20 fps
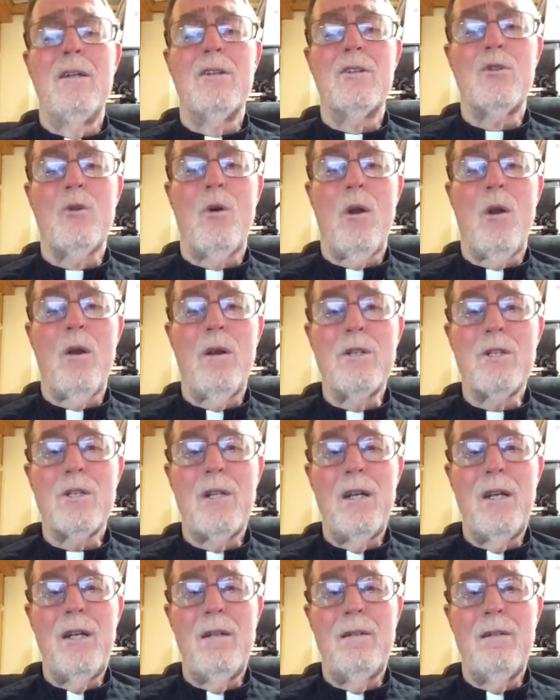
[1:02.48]
Saul
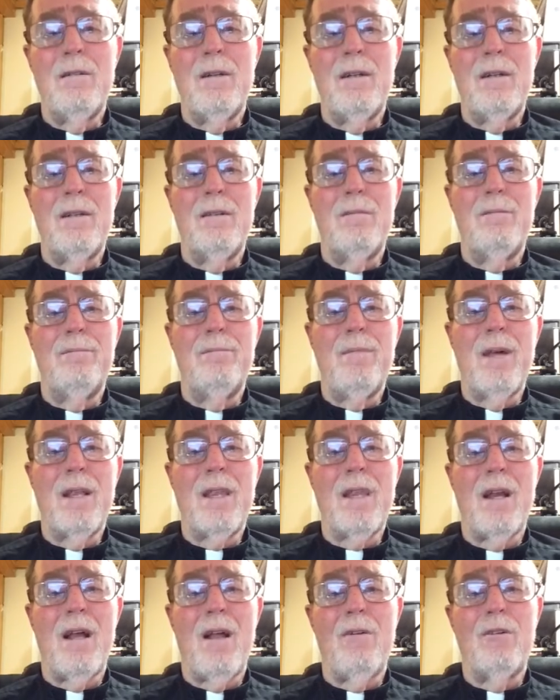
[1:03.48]
Alinsky
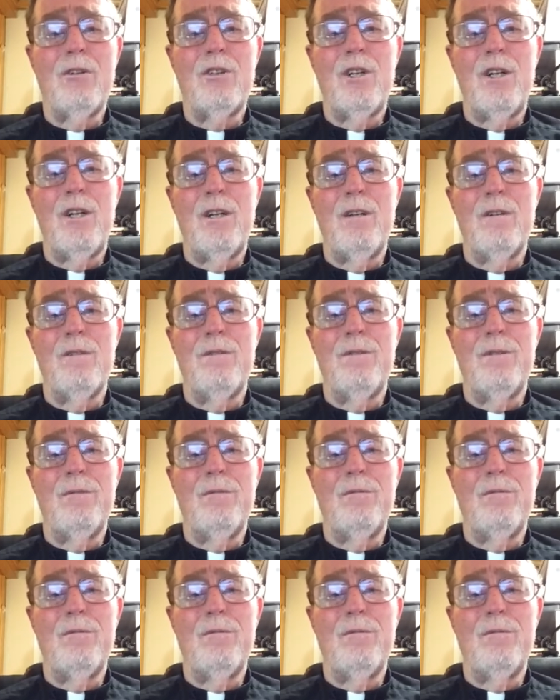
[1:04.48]
methodology of